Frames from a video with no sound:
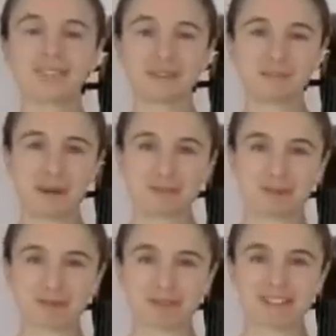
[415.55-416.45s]

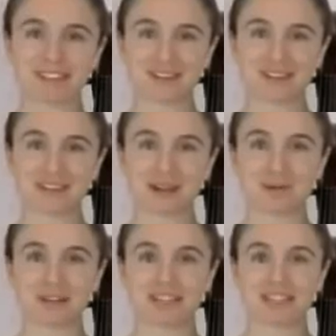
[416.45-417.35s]
remembered what the other thing I
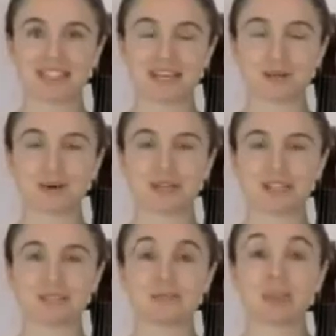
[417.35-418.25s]
wanted to say
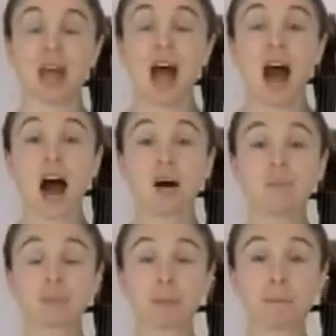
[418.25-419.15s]
was.
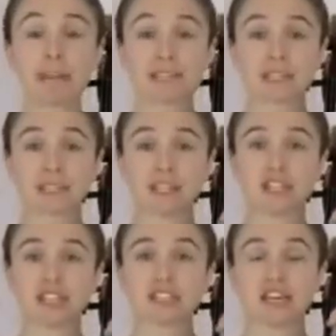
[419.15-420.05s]
Basically,
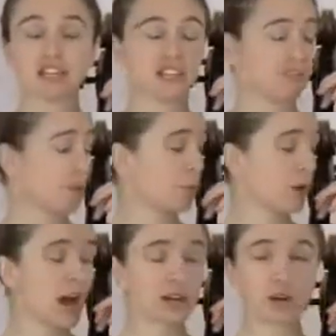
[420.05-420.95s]
just that the
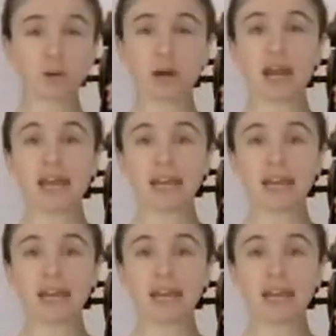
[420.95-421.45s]
vibrato